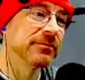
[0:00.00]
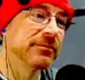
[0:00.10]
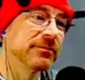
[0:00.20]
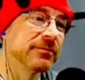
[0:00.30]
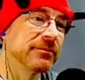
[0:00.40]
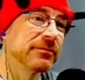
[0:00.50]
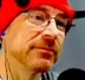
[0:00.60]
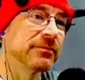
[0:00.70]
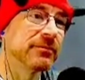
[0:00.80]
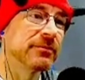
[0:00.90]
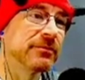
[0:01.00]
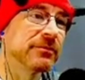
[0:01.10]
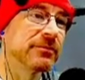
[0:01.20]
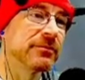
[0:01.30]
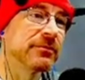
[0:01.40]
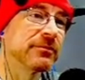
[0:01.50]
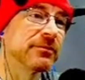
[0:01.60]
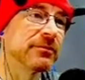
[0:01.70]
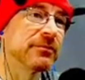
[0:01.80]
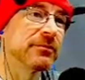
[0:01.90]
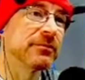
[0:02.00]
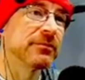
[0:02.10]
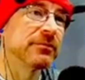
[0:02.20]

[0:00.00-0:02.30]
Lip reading: No words are spoken by the person on screen.